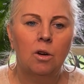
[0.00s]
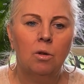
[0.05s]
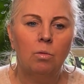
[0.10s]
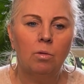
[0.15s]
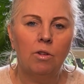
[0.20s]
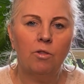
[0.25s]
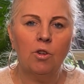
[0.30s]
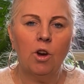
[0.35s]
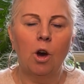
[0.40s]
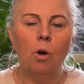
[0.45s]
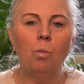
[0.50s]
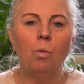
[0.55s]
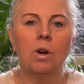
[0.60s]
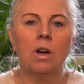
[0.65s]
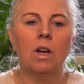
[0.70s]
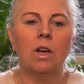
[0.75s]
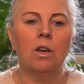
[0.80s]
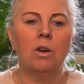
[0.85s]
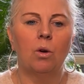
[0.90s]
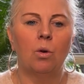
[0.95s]
We've got what
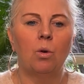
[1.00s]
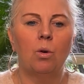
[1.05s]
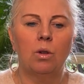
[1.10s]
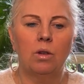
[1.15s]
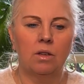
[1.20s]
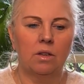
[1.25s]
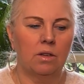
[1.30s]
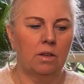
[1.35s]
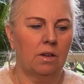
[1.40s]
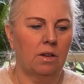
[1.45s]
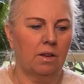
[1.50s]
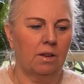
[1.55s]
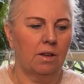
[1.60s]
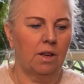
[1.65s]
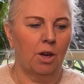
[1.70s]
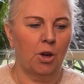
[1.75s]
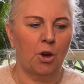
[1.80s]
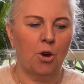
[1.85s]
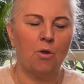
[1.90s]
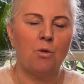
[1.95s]
I call
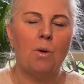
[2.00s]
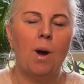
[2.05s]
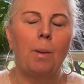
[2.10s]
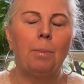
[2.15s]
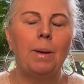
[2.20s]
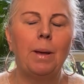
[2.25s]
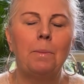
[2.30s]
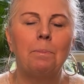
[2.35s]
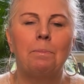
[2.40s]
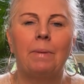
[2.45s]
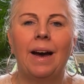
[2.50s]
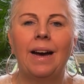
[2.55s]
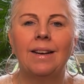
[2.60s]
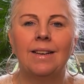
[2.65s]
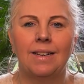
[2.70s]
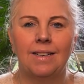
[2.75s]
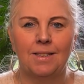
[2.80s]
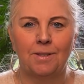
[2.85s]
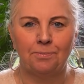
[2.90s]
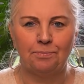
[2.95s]
a crappy
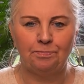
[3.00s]
bucket.